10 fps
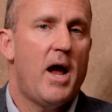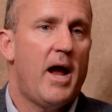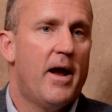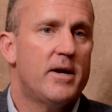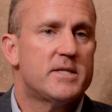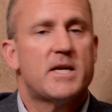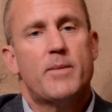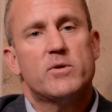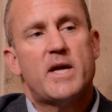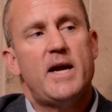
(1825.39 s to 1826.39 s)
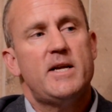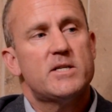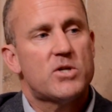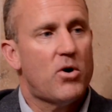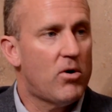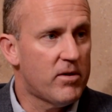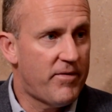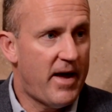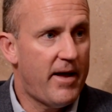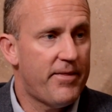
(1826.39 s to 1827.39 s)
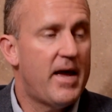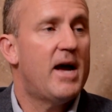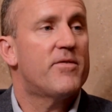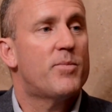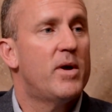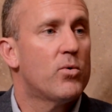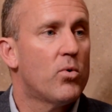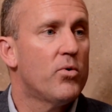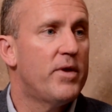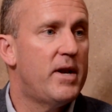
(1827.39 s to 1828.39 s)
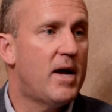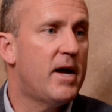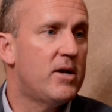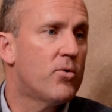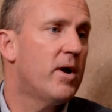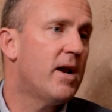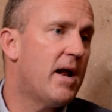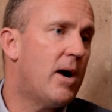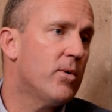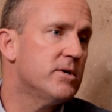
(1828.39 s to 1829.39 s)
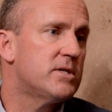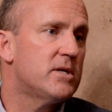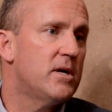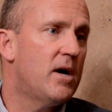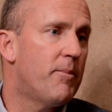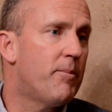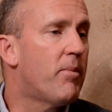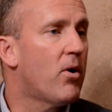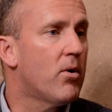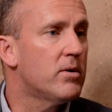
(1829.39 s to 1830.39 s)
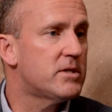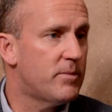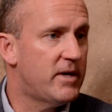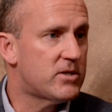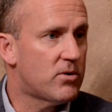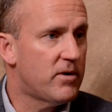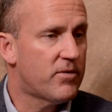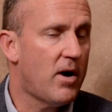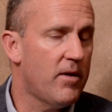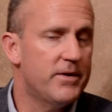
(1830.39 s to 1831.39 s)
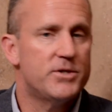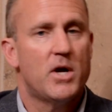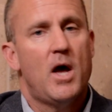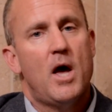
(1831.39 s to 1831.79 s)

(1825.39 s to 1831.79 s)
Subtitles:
and simultaneous to all of that, they have to be enrolled in 9 credit hours per semester of college.